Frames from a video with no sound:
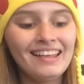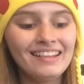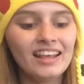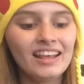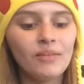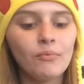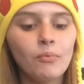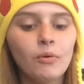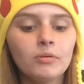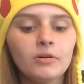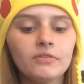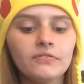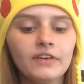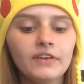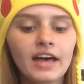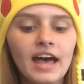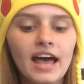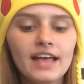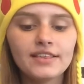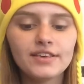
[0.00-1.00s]
said Boba
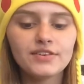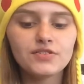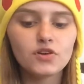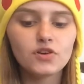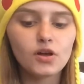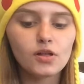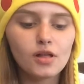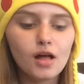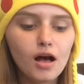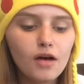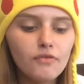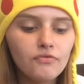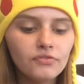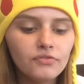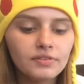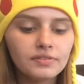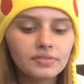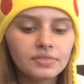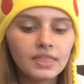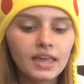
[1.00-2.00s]
Fett as it shot off.
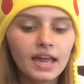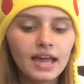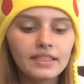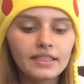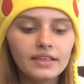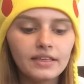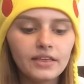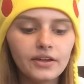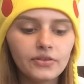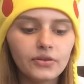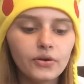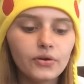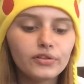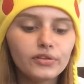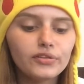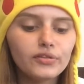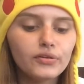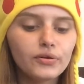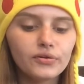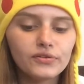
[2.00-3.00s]
Then they
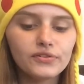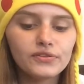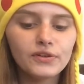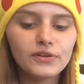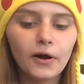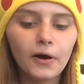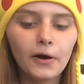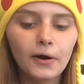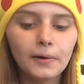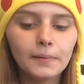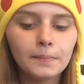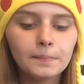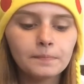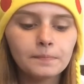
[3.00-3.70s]
turned into a star.